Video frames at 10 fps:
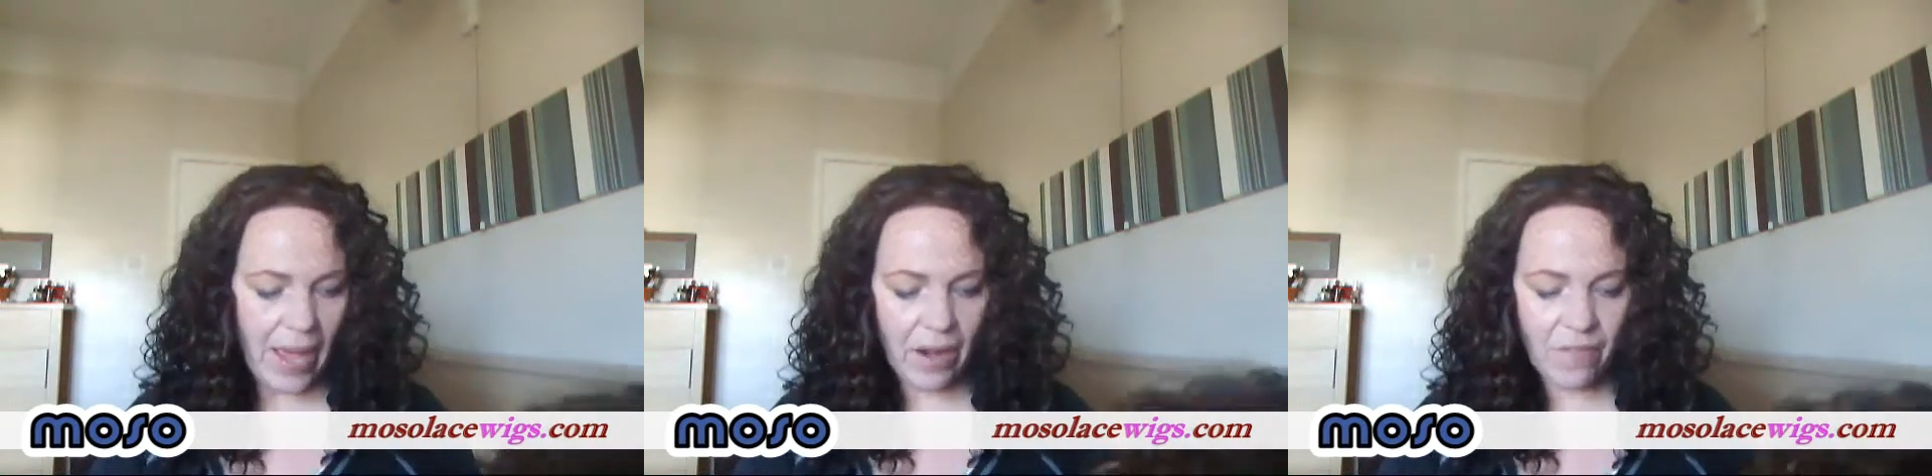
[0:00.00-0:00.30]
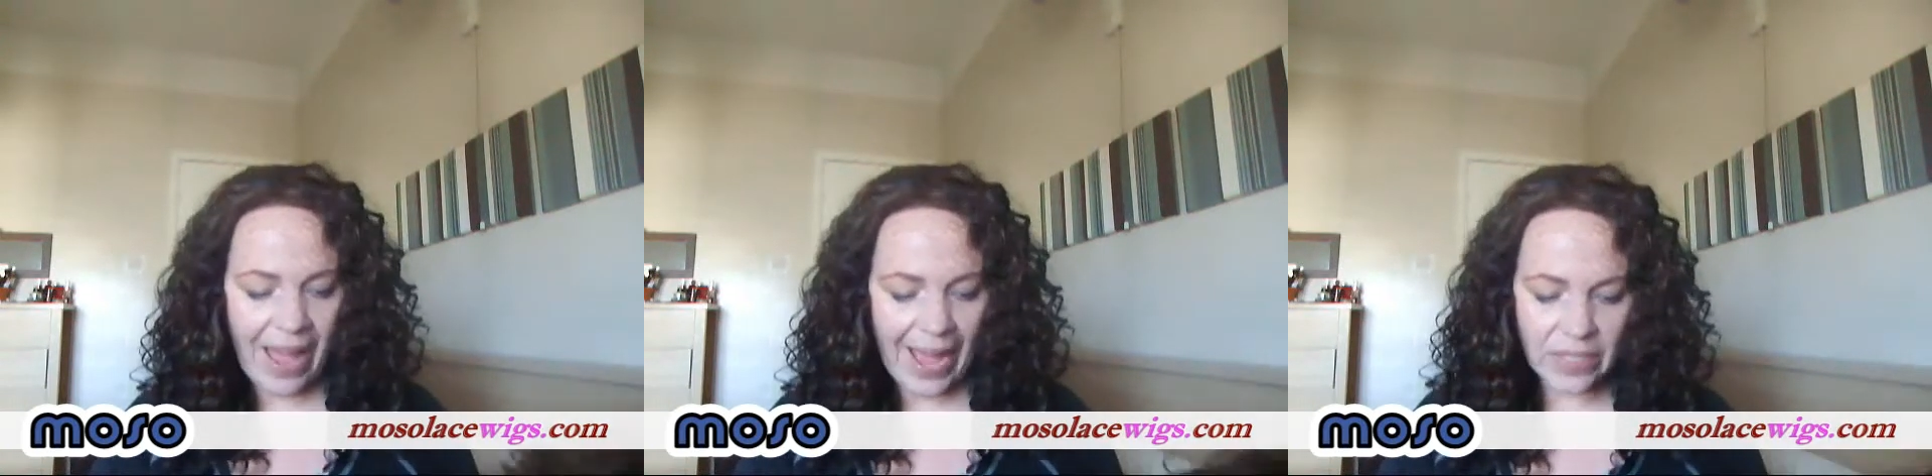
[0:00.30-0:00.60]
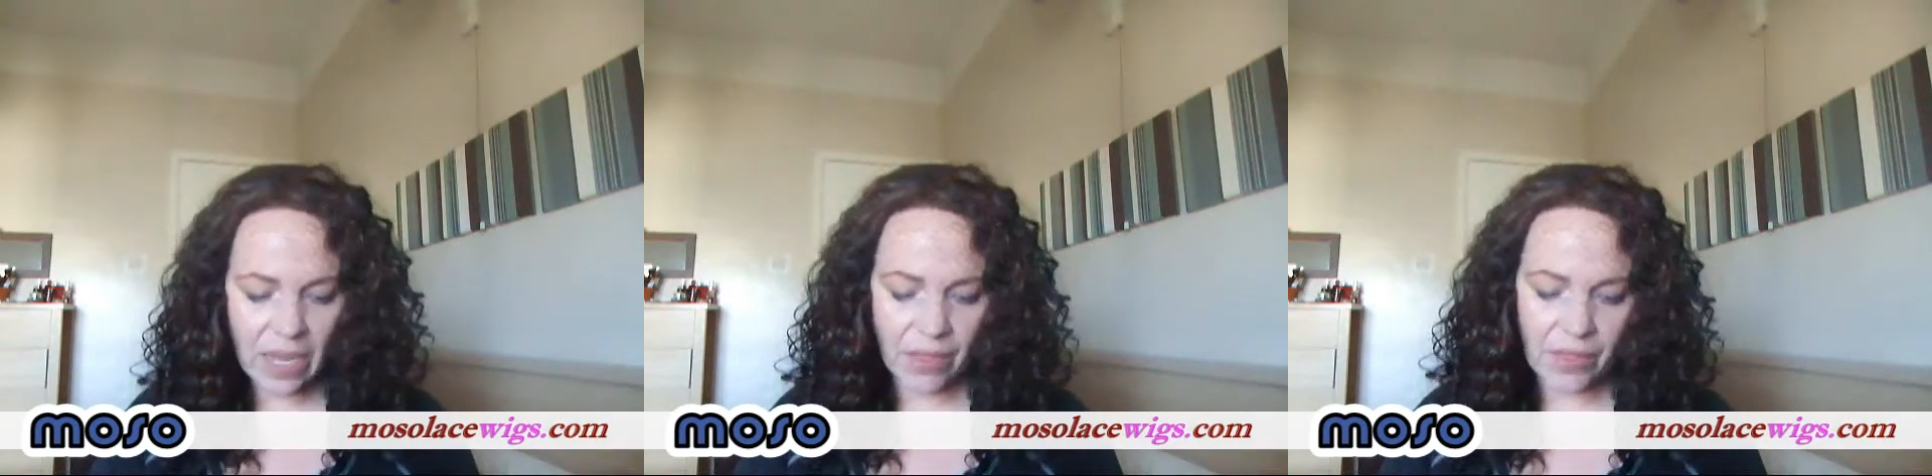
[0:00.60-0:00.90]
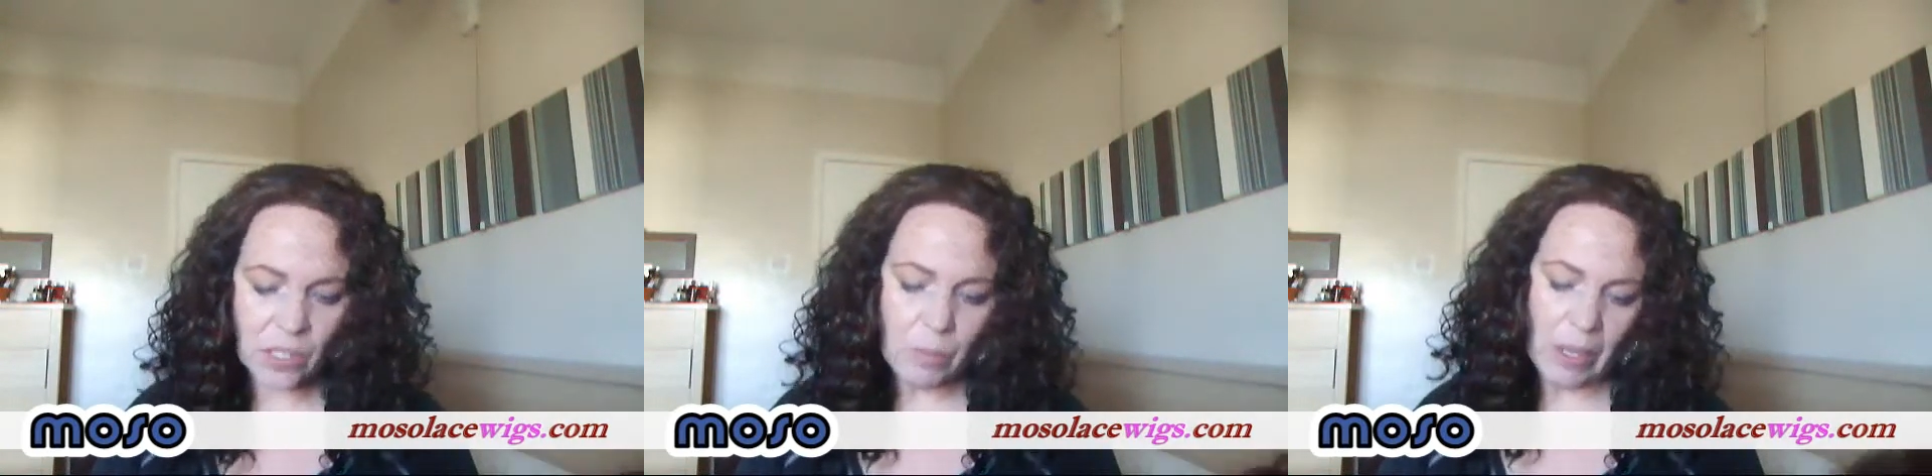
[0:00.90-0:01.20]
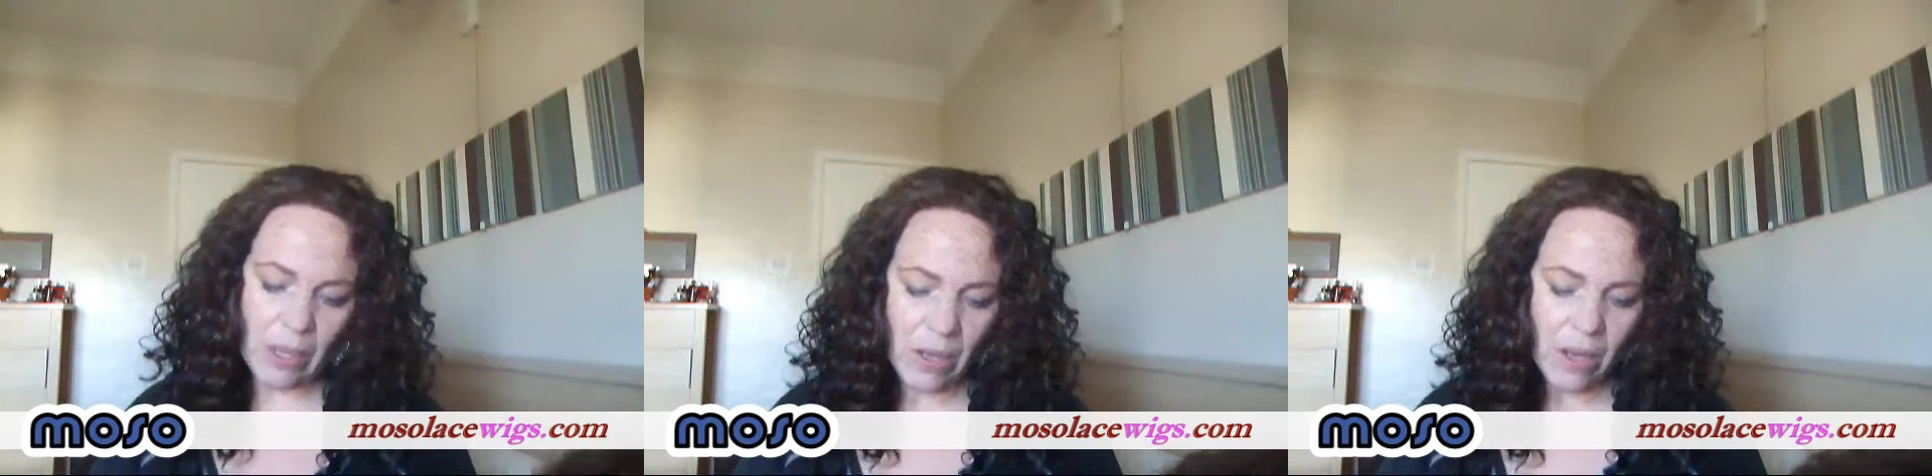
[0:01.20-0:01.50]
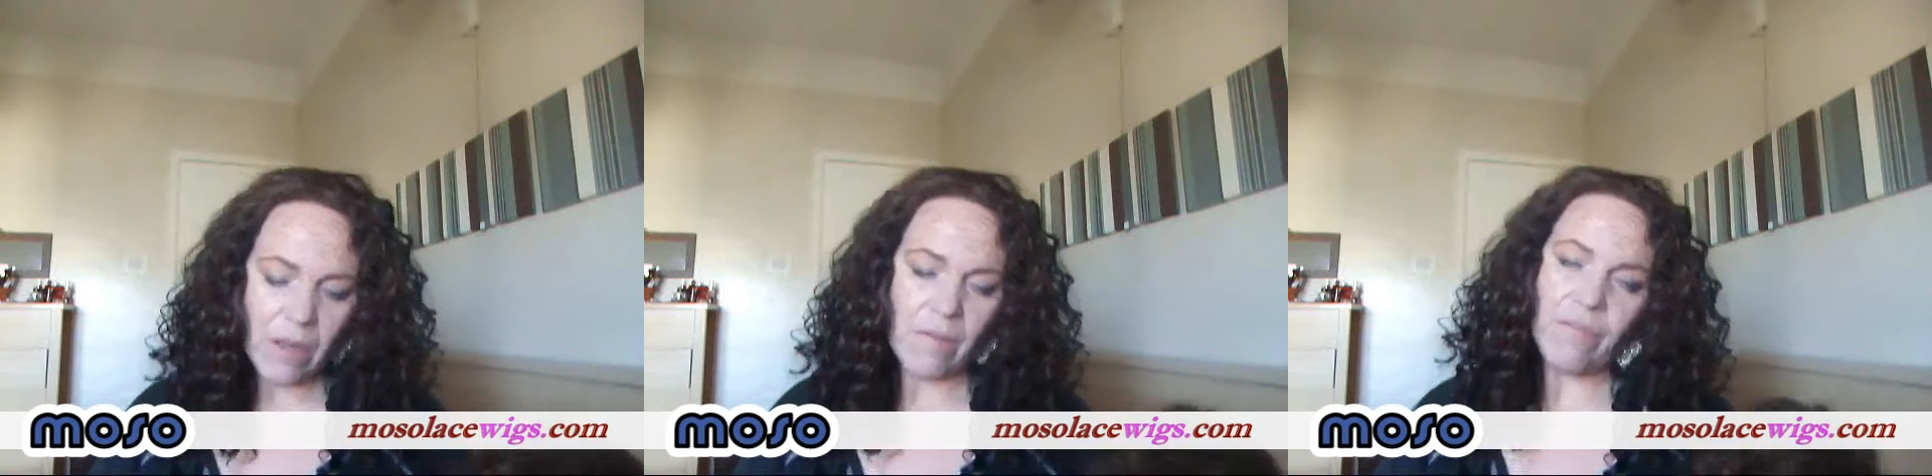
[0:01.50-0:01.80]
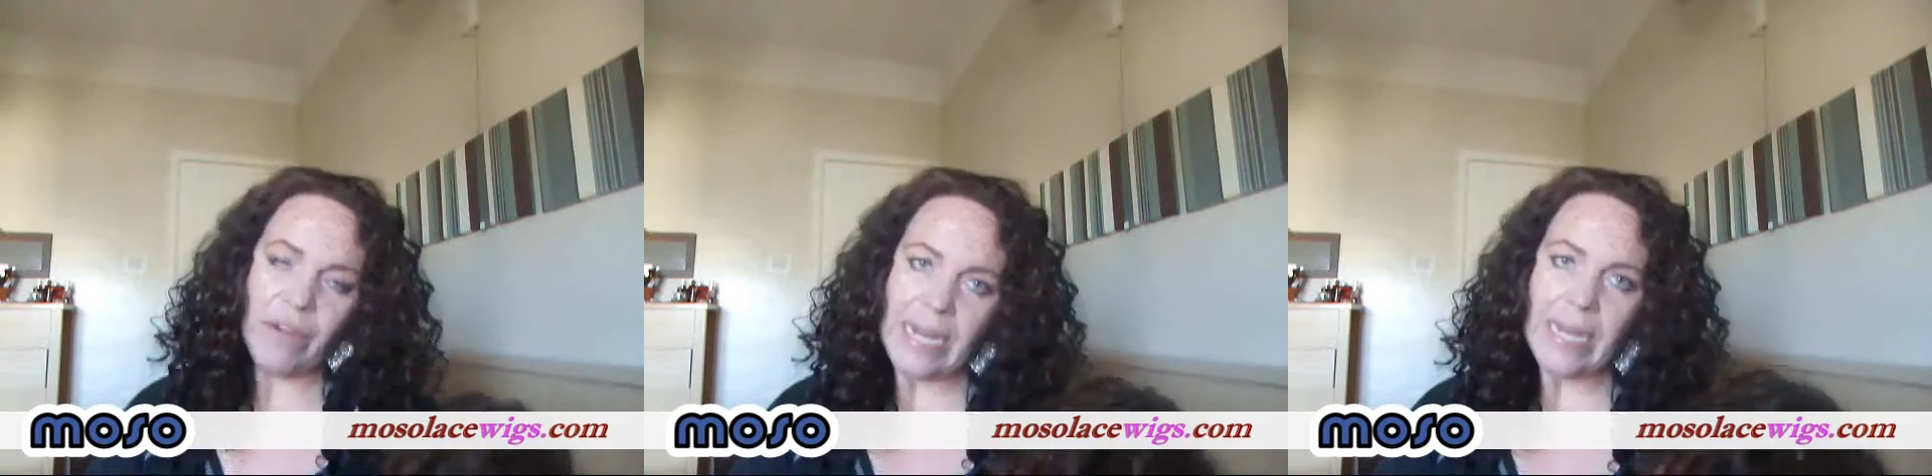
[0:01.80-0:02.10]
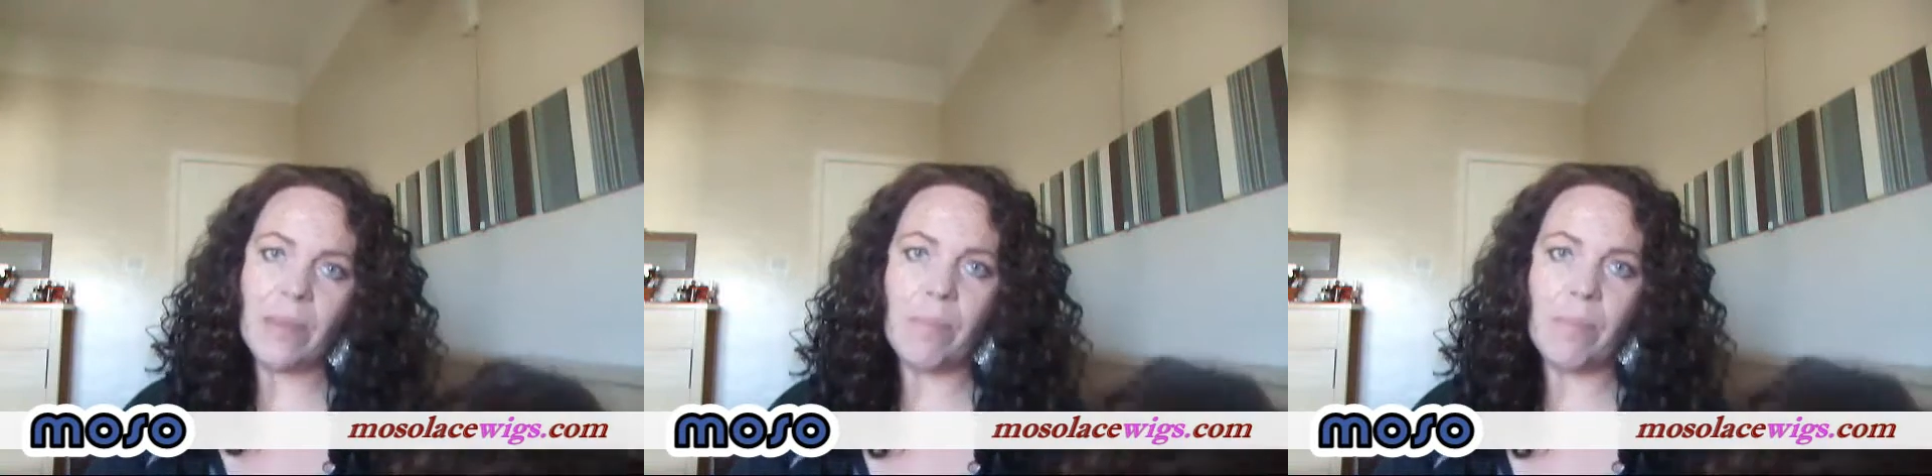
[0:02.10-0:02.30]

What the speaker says: and I've had others, but really